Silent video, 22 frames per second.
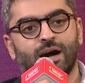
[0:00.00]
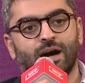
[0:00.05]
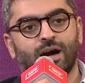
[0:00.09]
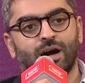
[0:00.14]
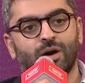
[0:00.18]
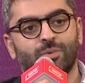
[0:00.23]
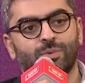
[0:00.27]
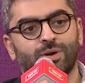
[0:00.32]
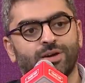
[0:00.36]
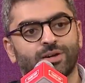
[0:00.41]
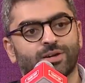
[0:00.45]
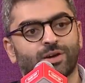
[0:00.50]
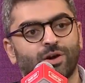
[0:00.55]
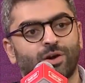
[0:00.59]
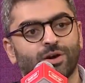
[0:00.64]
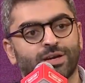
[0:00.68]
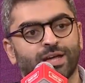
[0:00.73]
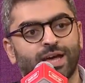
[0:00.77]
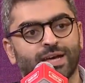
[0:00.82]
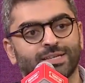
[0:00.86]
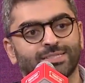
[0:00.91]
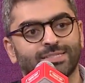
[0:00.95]
We are a
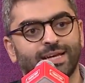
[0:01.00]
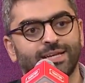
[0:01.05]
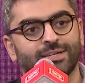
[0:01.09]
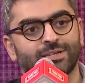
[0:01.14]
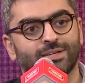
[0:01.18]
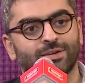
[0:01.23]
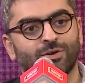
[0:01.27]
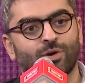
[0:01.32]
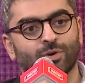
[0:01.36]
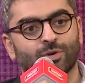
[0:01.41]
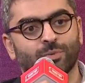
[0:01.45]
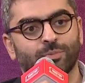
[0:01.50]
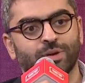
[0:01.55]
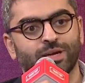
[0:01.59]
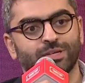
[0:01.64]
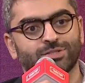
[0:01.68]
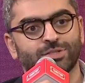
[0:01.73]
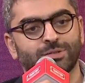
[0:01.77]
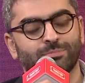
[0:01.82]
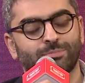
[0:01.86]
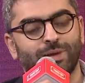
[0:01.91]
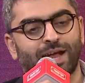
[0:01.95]
contact center
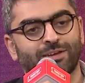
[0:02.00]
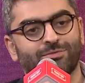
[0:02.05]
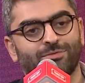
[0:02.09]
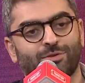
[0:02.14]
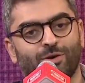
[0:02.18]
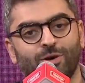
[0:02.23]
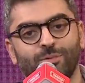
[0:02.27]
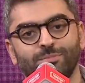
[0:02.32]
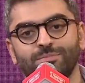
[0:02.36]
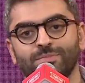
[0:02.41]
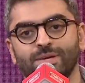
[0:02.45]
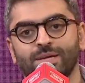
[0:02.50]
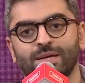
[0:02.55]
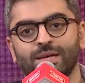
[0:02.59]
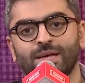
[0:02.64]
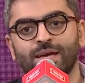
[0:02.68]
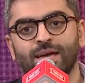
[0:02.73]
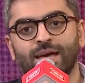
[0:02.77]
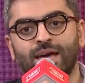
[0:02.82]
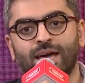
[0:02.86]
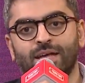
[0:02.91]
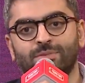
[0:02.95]
automation platform,
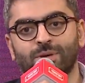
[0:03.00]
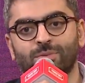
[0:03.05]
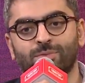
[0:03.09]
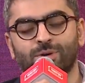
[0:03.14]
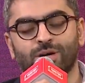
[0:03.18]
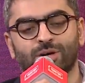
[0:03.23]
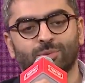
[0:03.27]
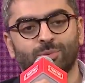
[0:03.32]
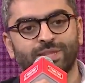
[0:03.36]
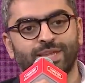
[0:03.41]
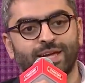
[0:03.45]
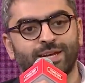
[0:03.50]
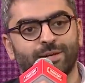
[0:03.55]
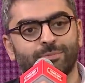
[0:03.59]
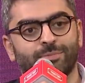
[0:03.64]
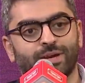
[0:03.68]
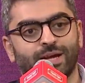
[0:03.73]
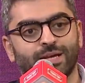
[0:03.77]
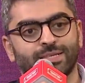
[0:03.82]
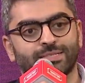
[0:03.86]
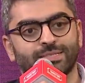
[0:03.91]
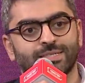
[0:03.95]
and we work with
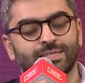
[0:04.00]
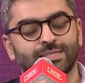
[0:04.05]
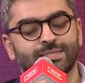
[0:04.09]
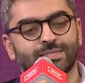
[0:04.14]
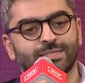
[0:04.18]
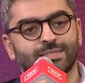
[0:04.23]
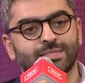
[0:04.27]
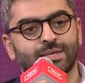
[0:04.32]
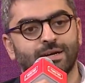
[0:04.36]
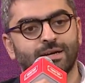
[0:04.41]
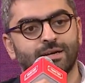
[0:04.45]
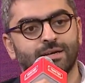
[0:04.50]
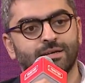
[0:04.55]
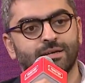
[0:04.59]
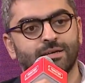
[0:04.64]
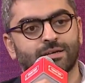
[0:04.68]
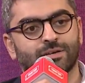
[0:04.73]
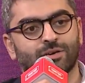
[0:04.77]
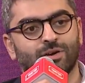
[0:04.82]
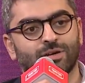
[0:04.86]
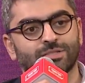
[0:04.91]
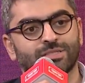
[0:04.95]
enterprises
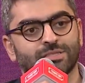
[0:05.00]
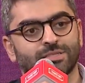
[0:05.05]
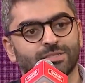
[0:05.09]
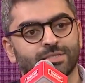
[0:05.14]
across